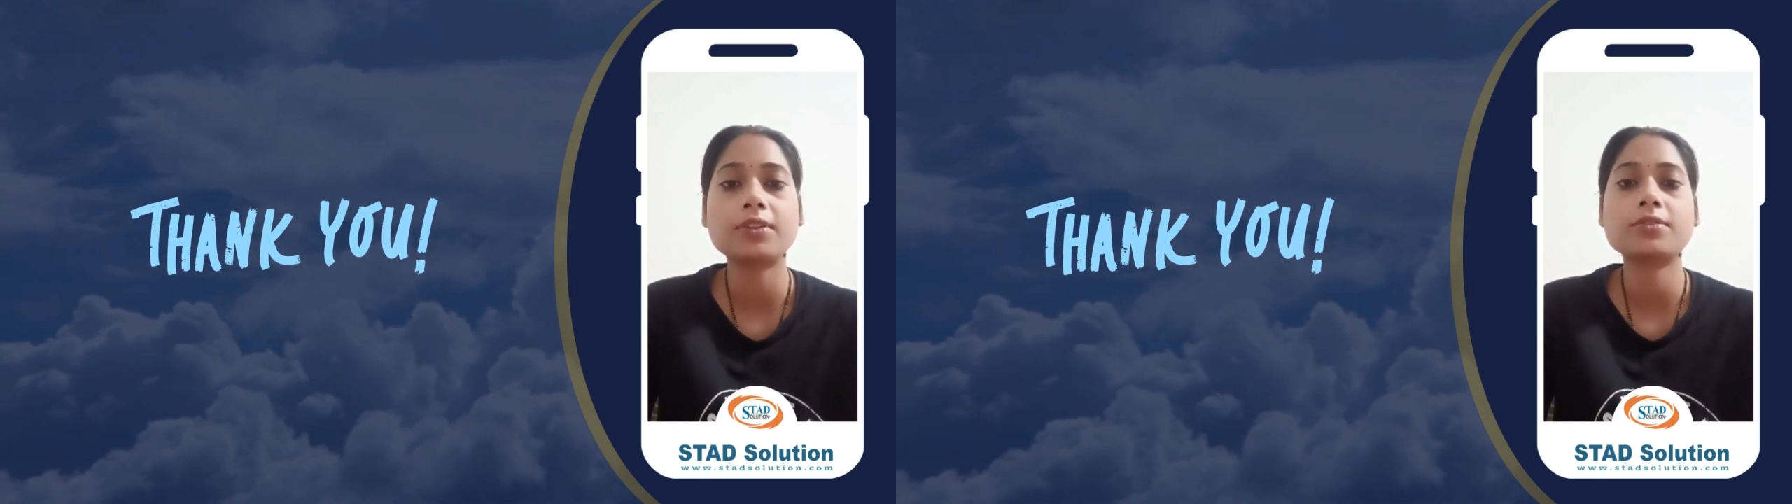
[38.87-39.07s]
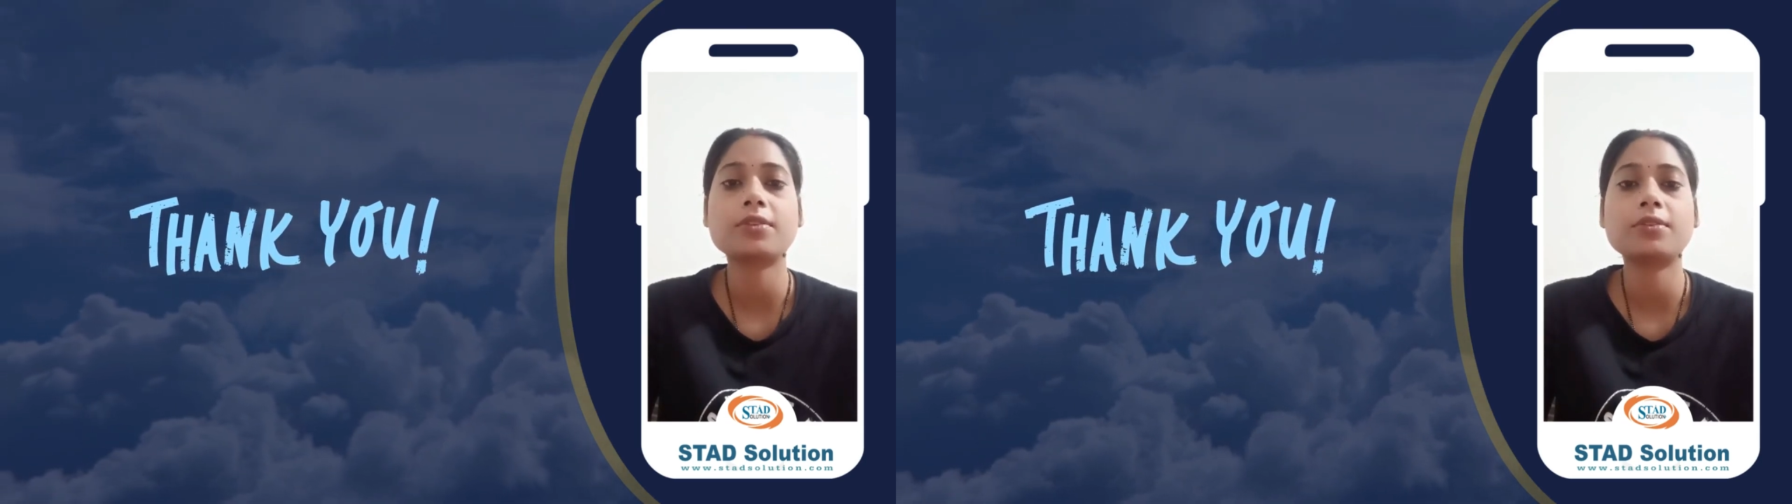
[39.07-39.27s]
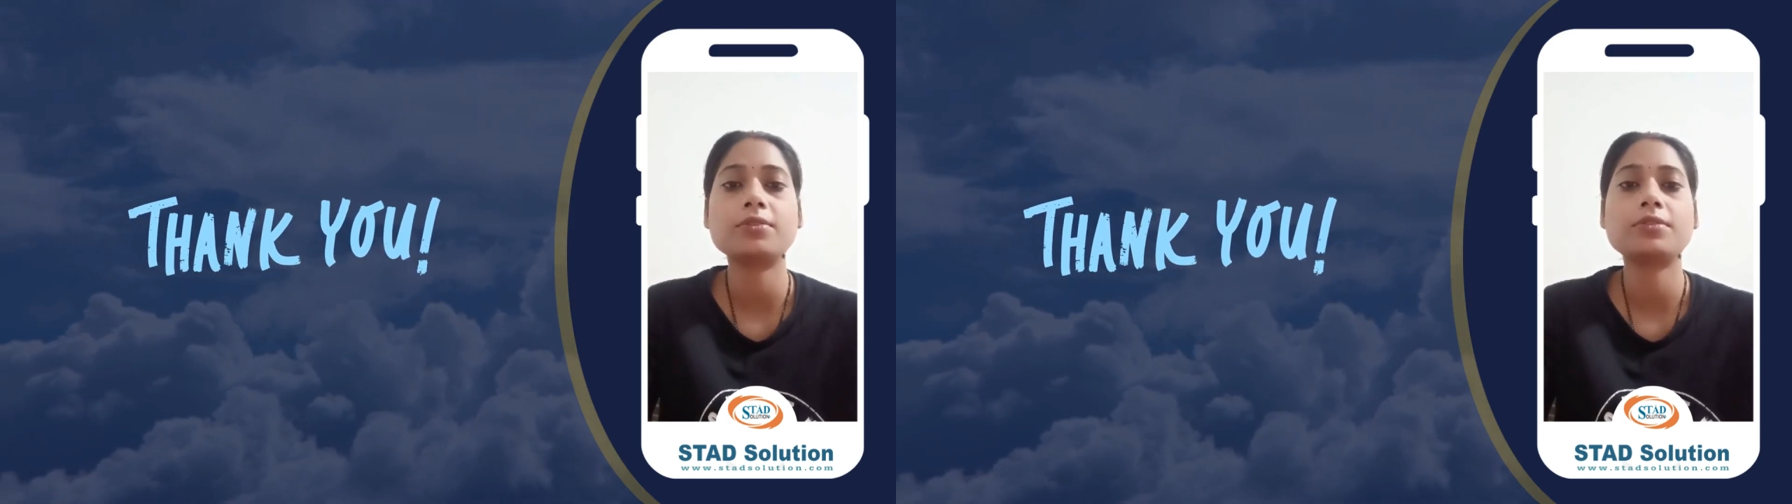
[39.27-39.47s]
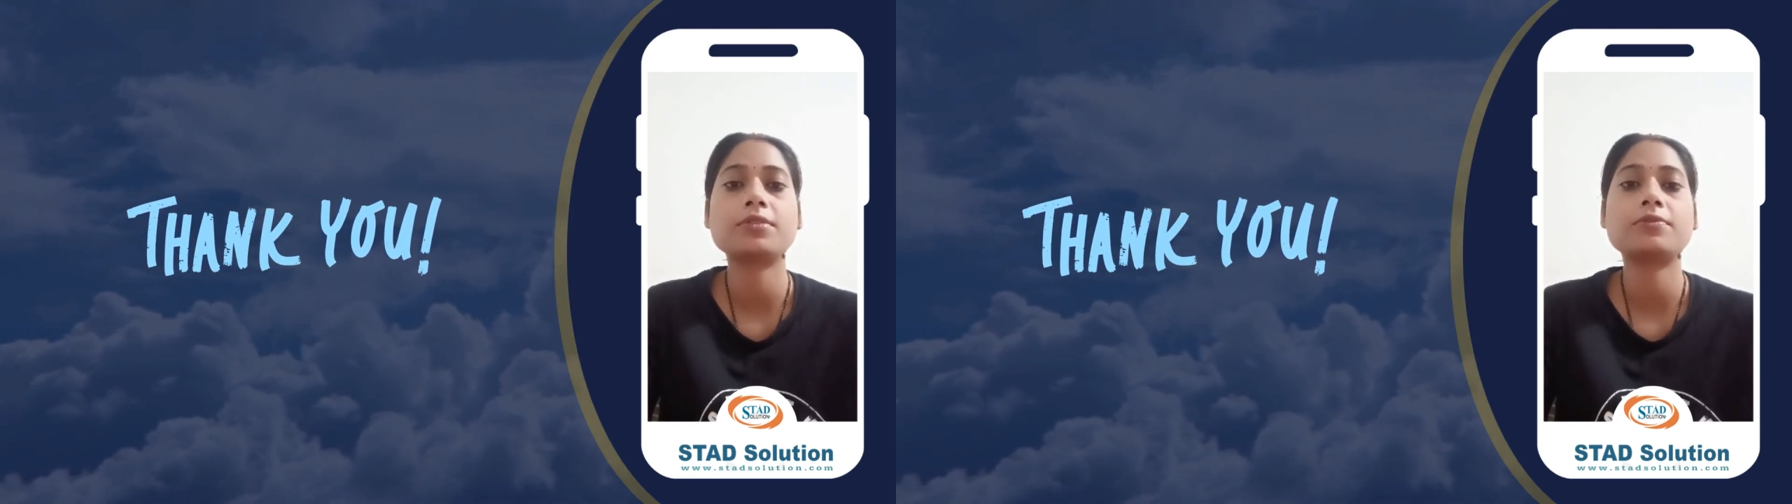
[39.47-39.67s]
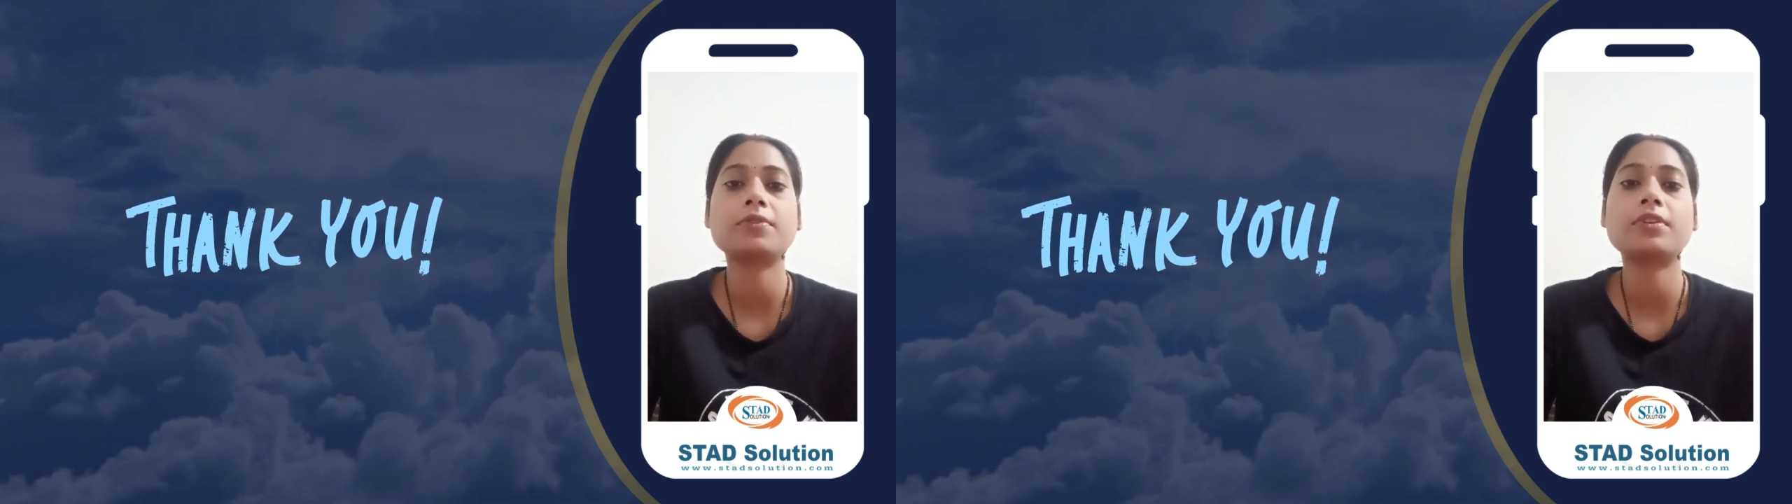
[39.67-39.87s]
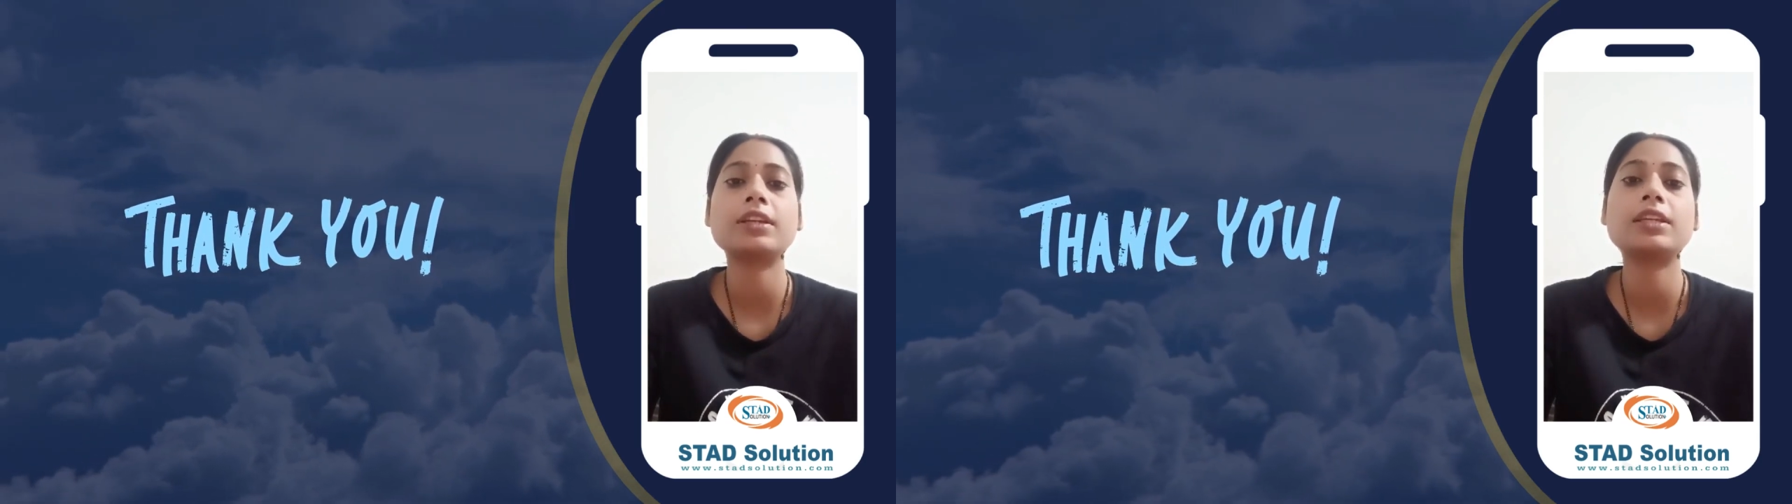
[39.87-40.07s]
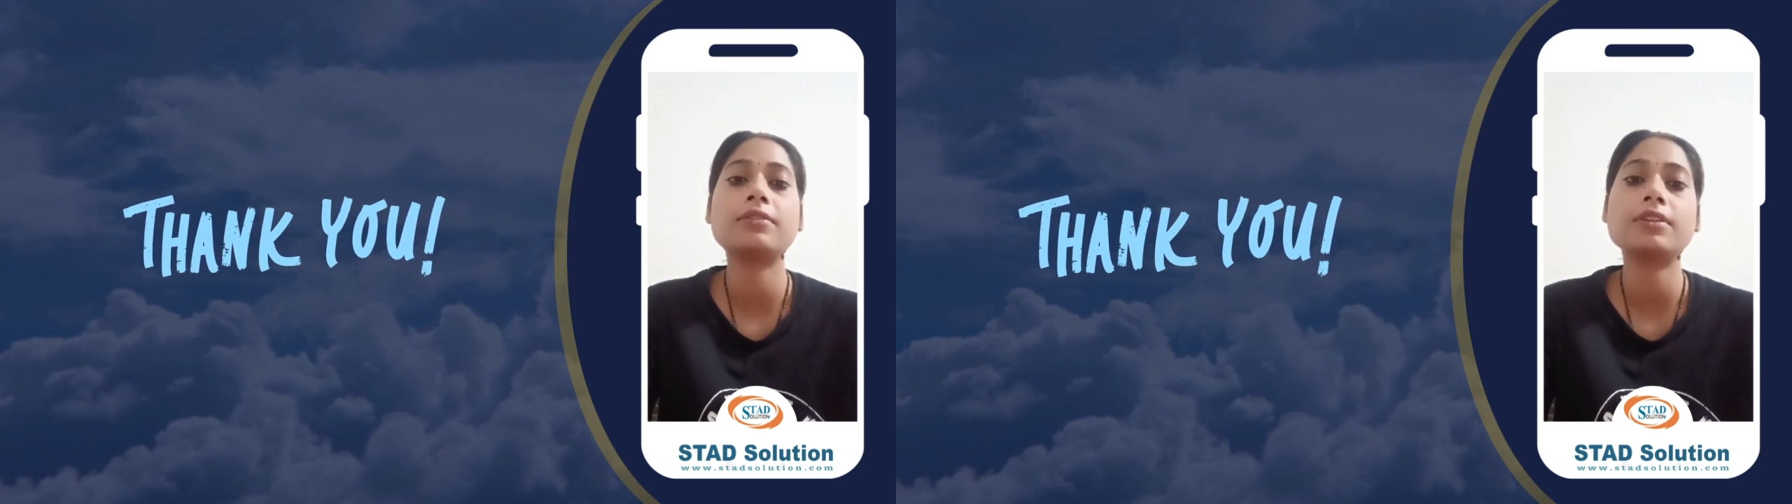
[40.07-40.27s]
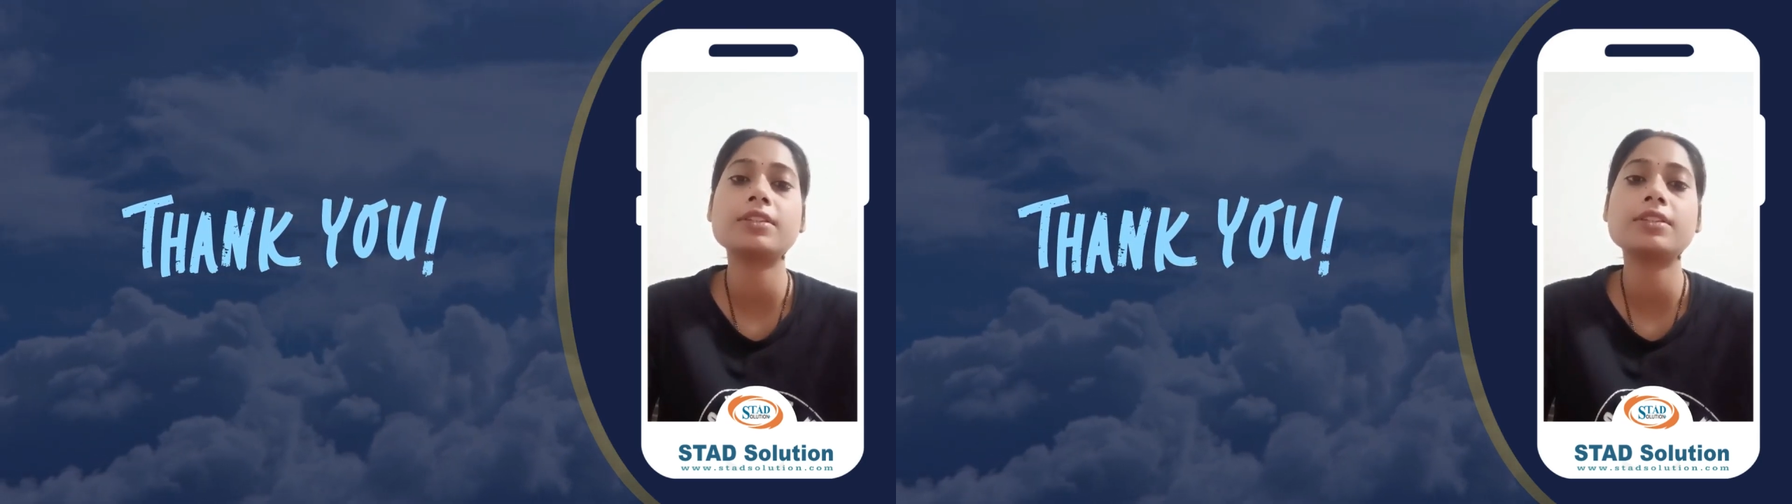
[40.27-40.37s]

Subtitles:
Solution for giving